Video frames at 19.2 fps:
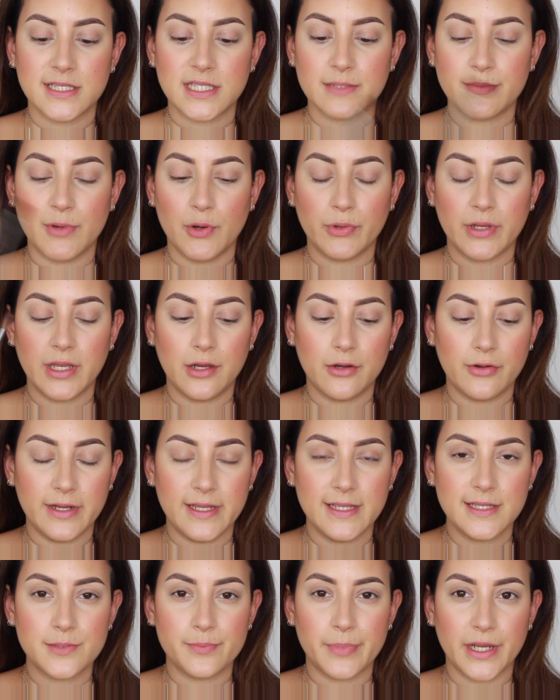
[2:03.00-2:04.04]
is Smoky
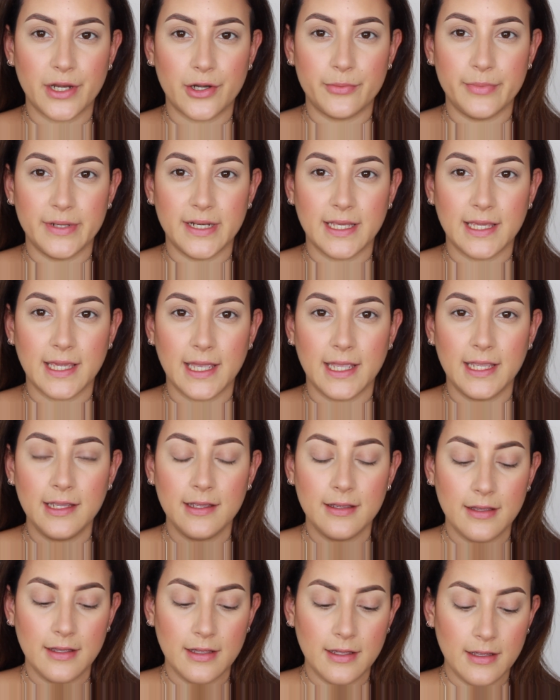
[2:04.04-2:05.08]
Crease by Urban
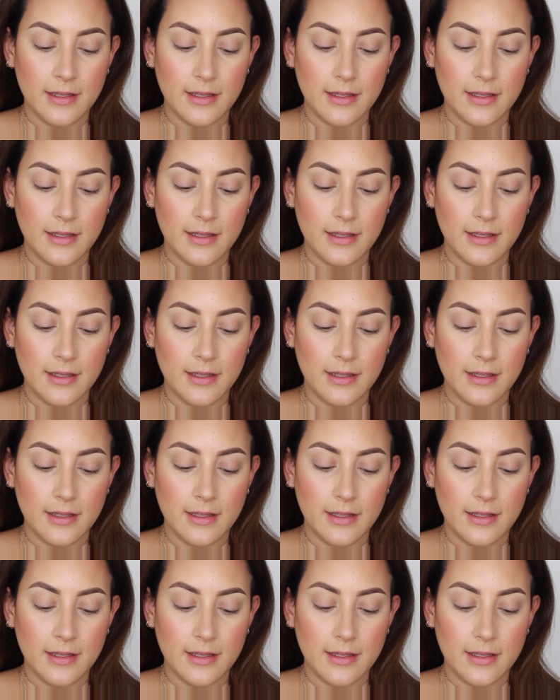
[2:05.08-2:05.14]
Decay.